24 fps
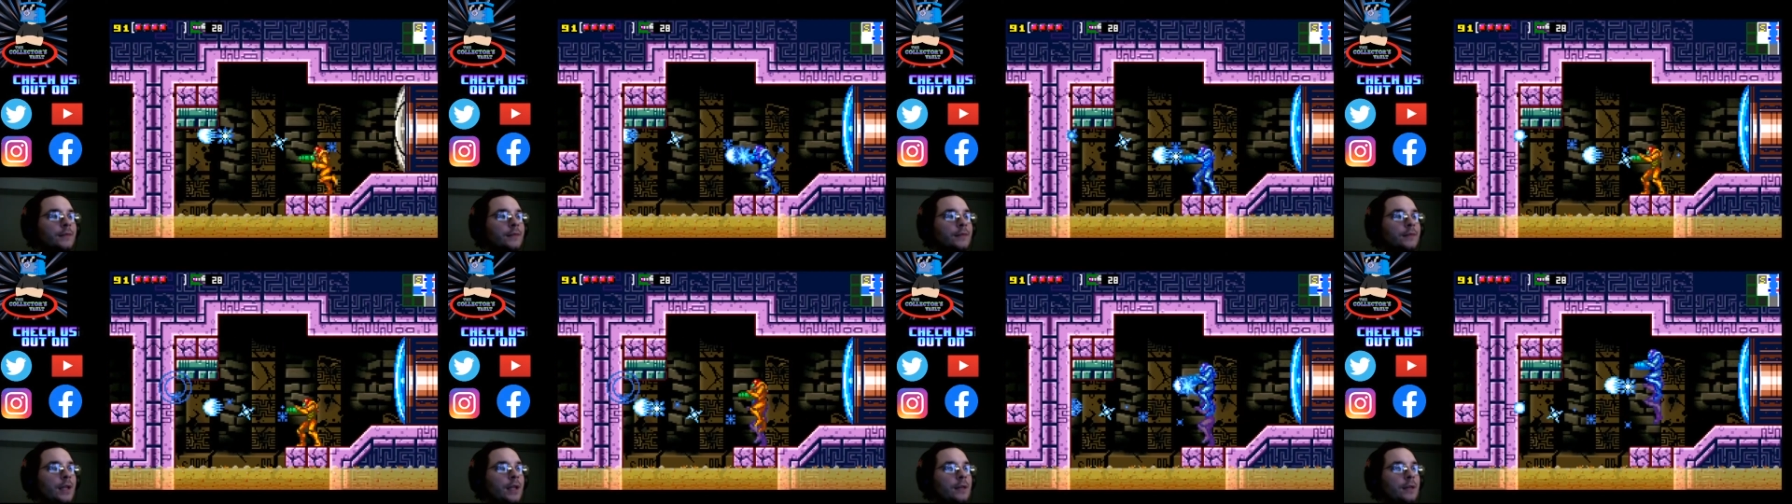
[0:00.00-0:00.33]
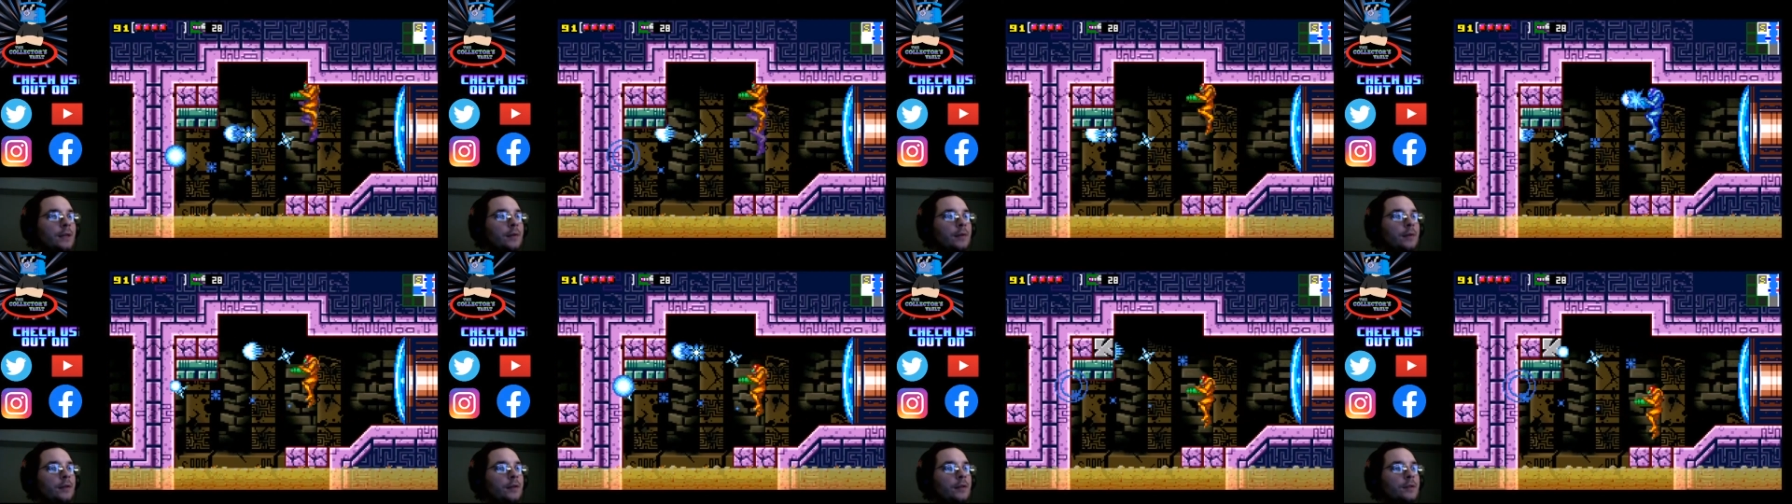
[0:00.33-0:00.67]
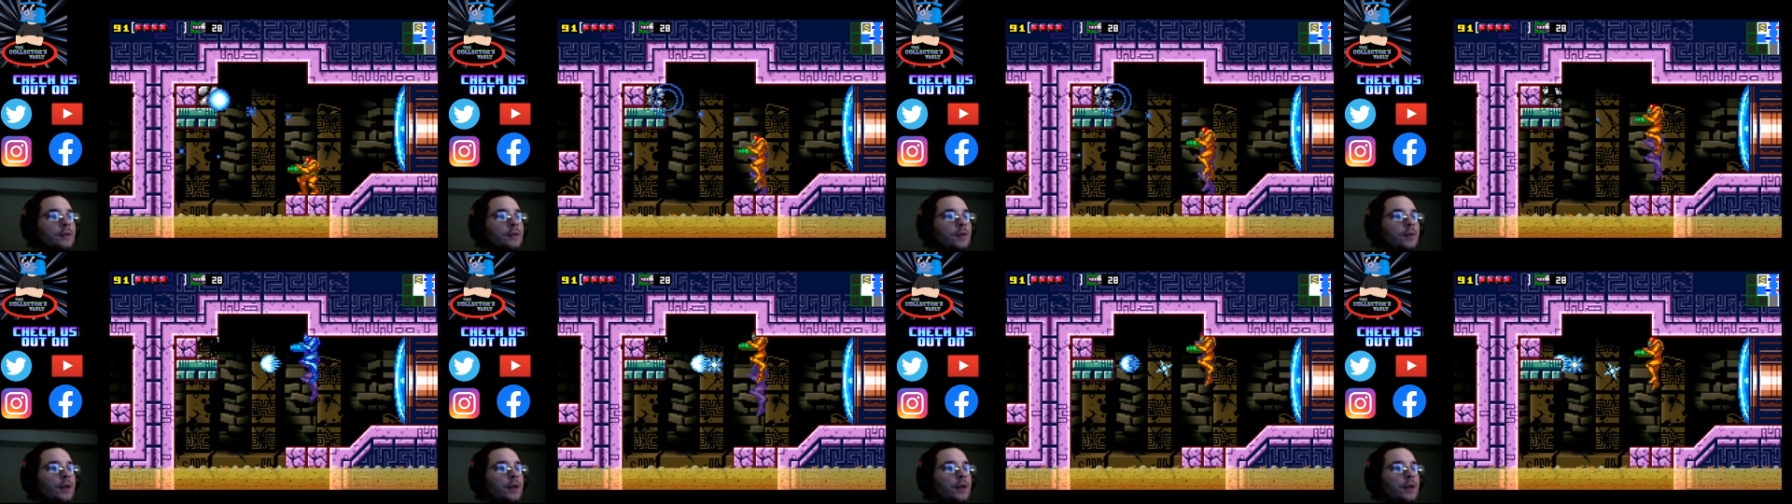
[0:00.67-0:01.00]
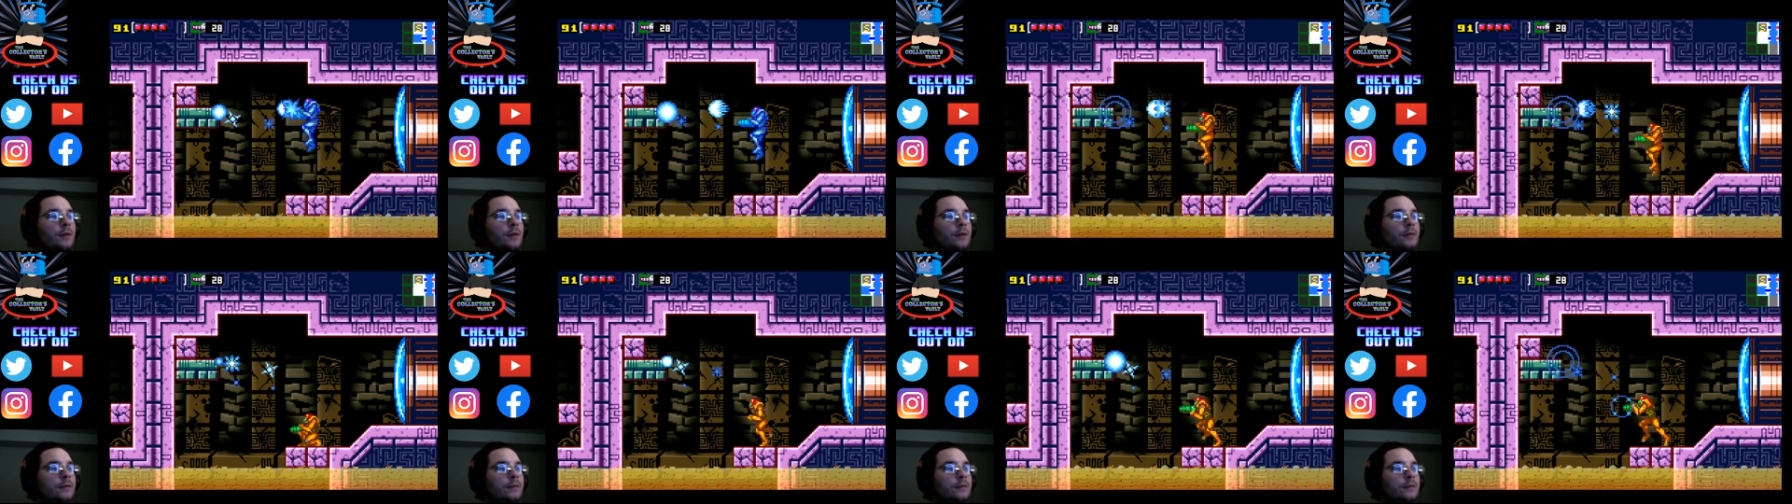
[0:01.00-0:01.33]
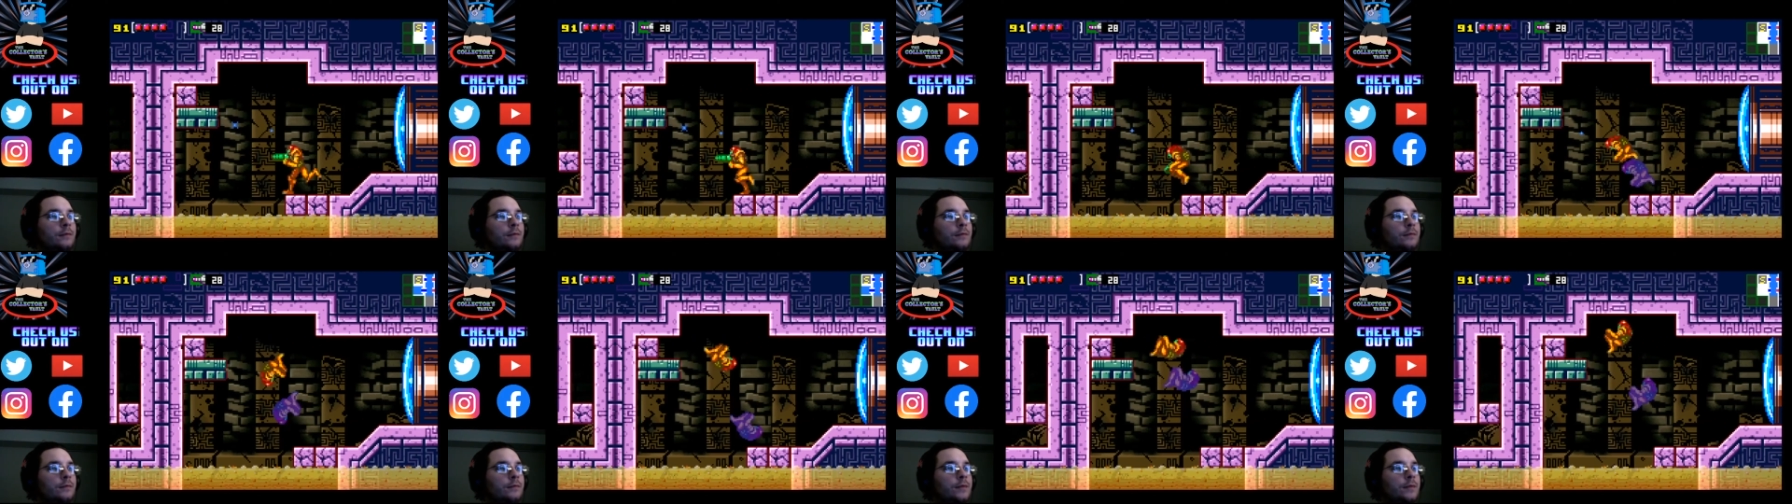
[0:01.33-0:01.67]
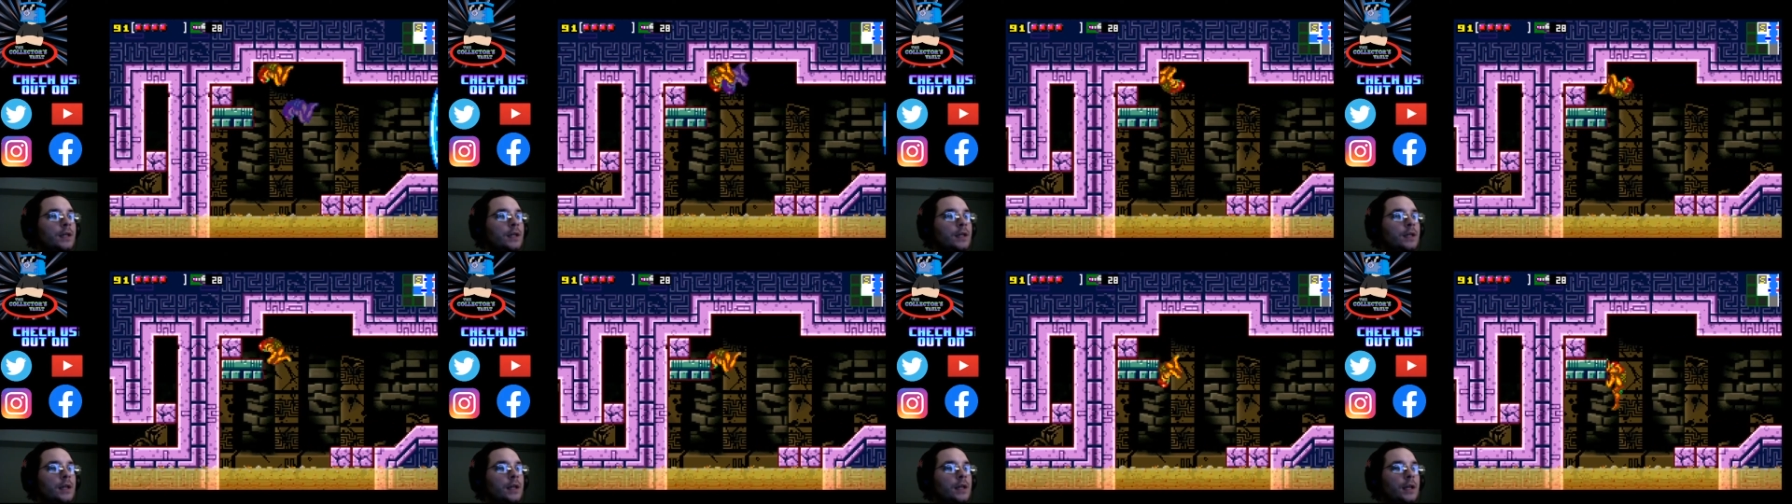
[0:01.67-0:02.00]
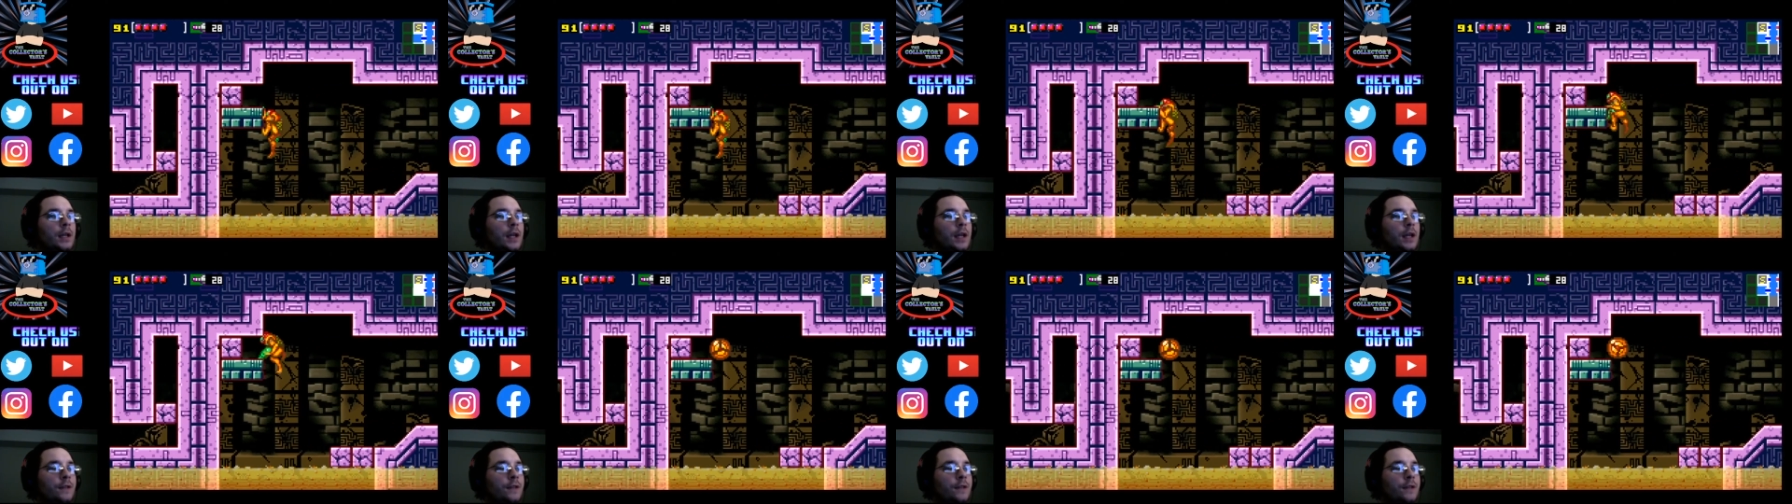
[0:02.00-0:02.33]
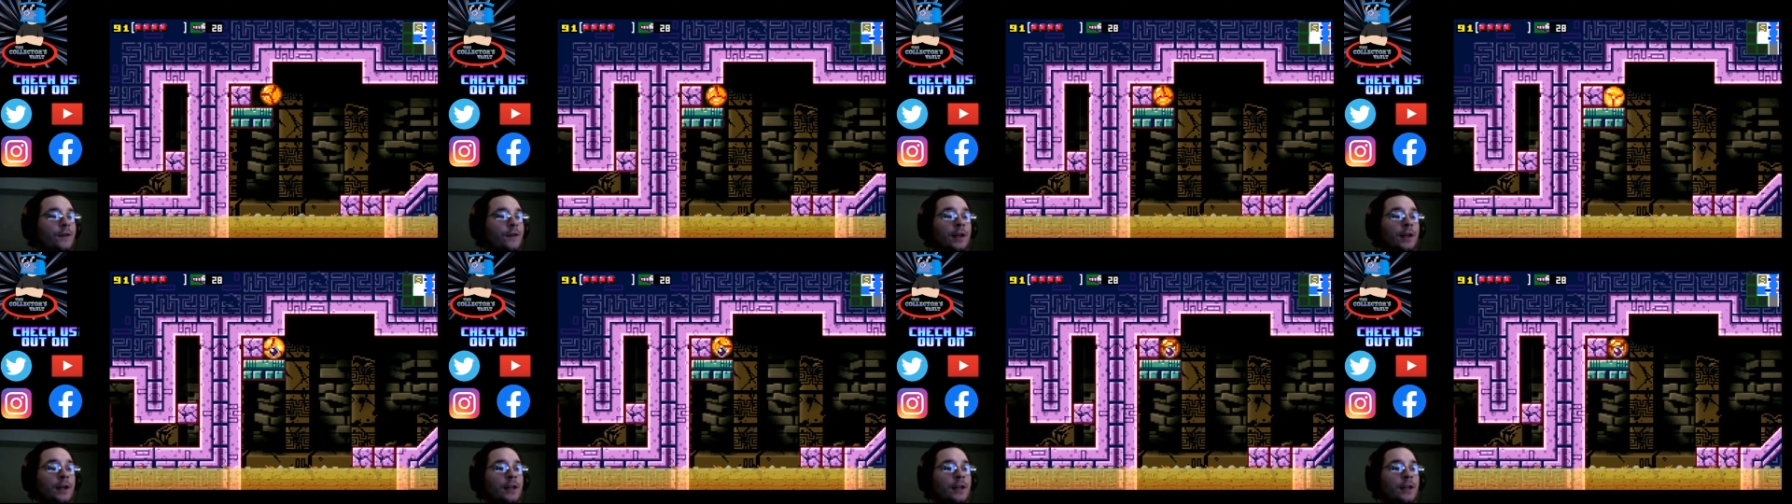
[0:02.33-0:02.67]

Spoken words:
Yeah, we go this way now. It's funny,